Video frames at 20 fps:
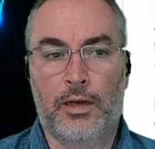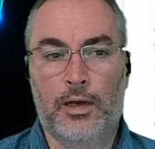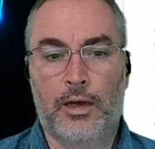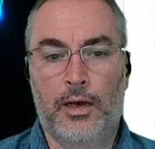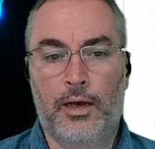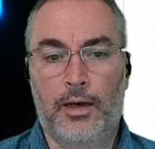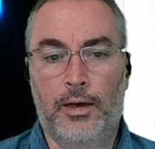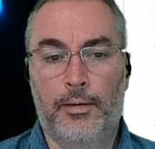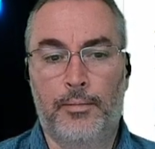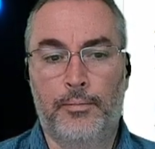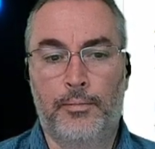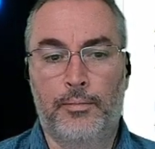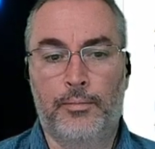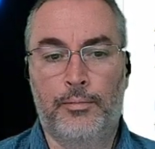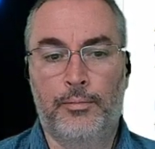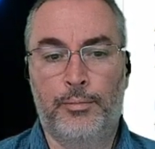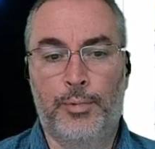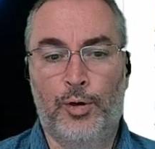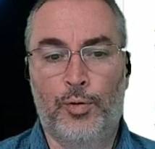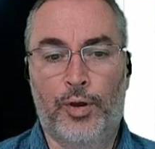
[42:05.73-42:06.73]

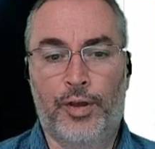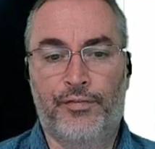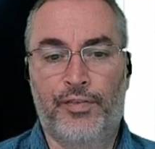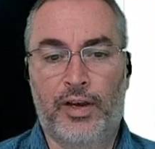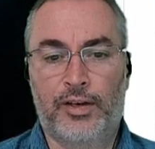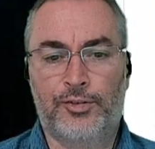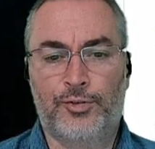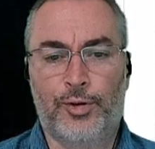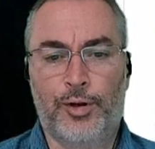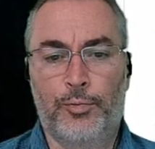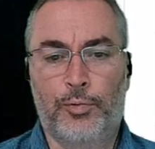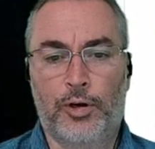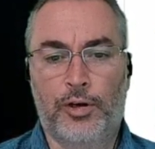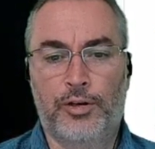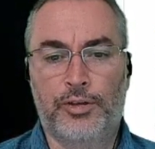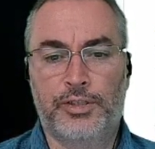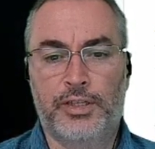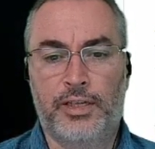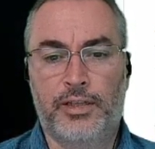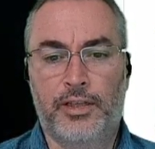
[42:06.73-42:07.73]
Boeing factory
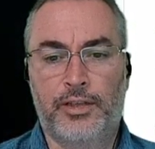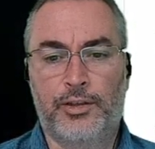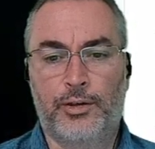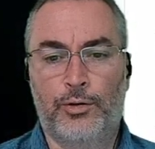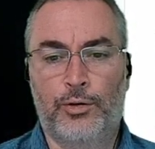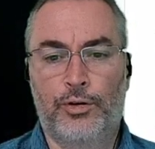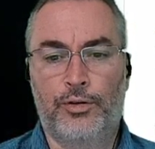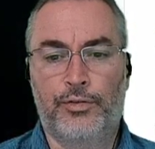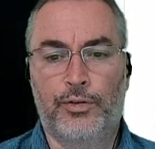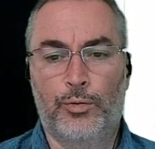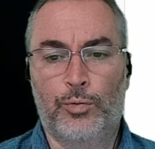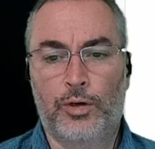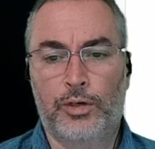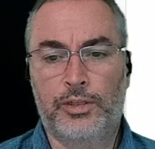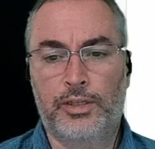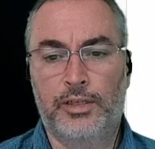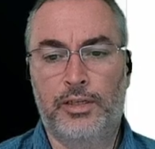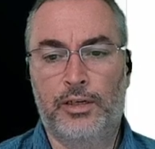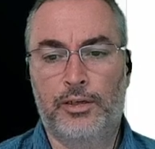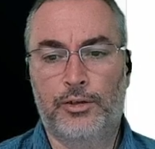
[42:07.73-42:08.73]
workers say that they're overworked
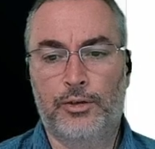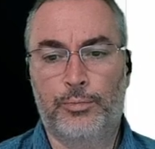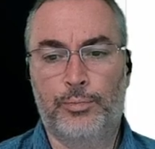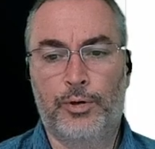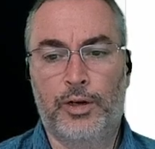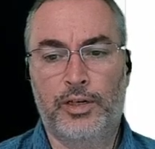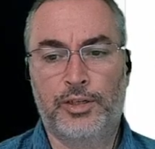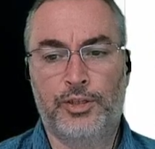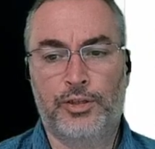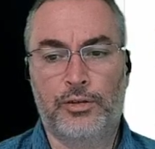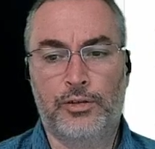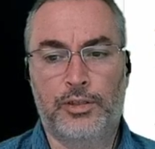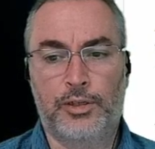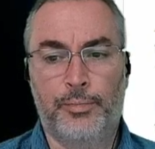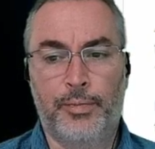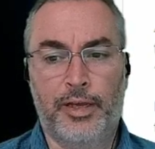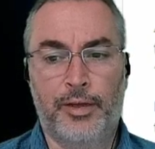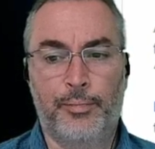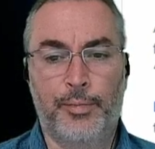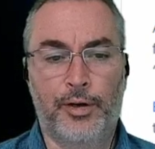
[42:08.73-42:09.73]
and under pressure to
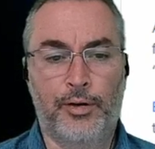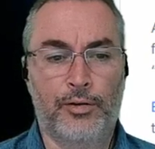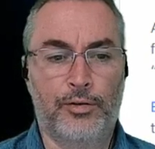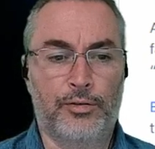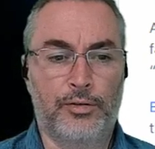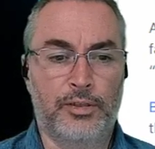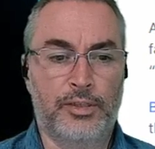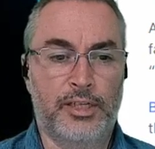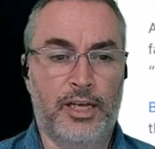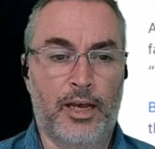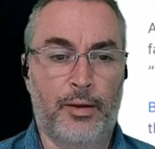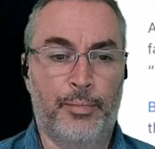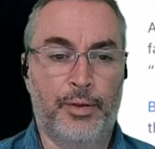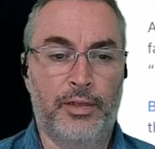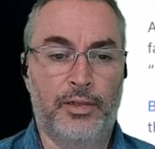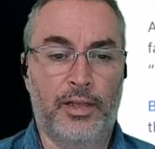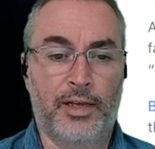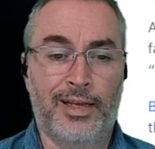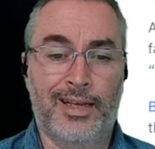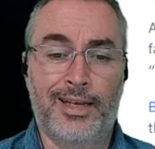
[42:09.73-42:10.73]
make miracles happen,
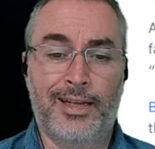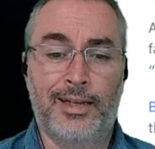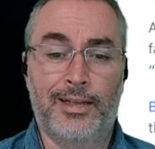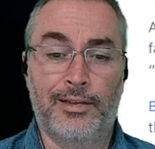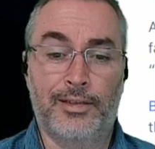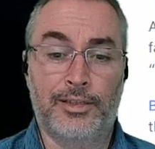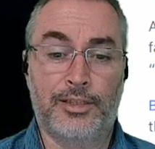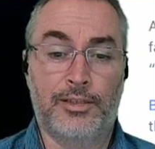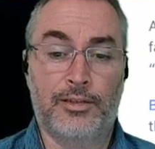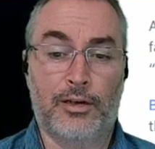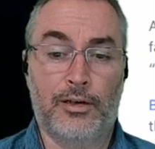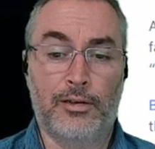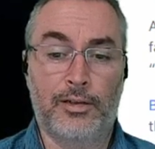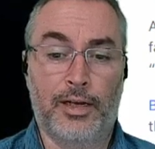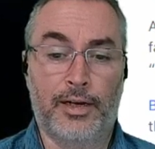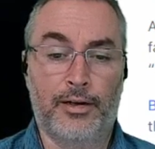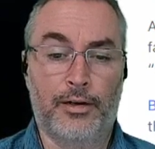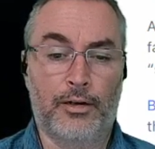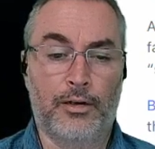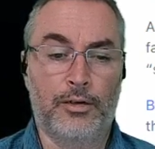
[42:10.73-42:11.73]
like getting the
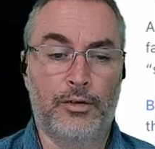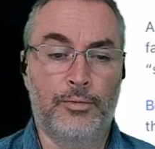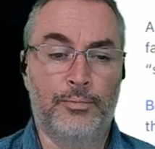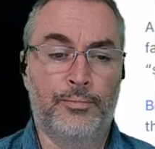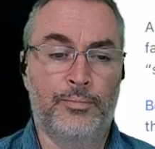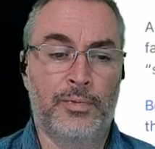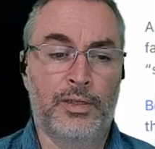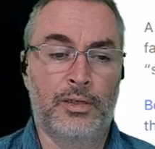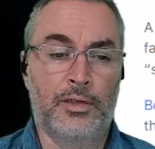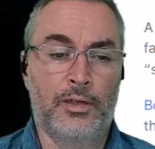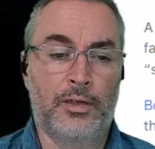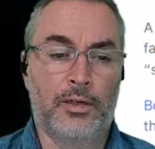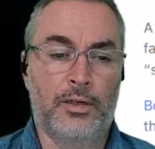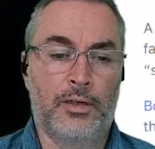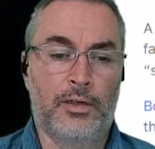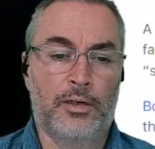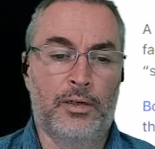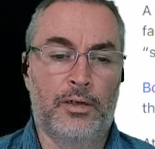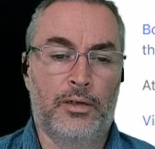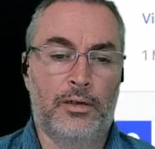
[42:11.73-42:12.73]
Starliner home.
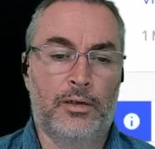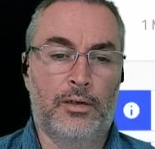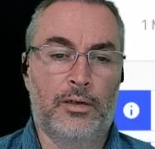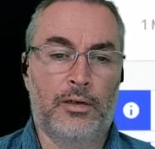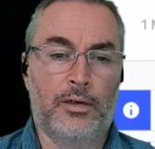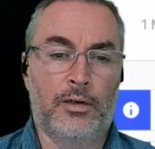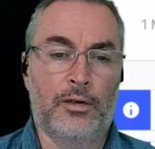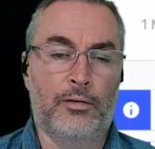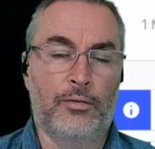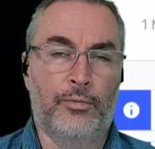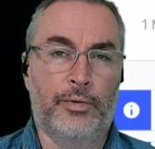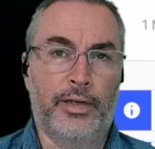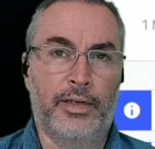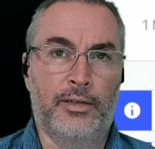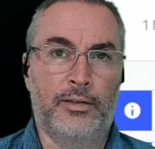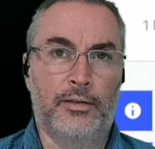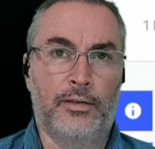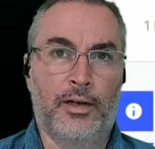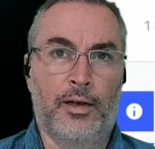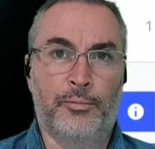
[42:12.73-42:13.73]
Oh, wait,
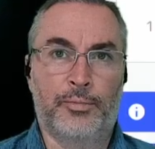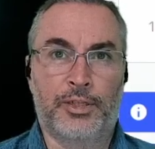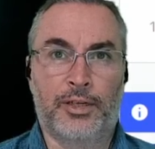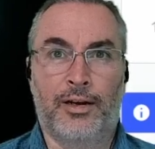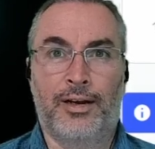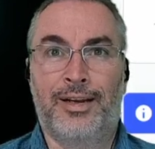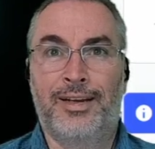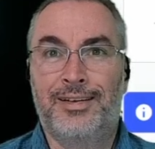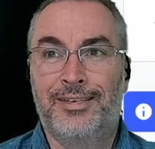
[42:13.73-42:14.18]
I'm sorry.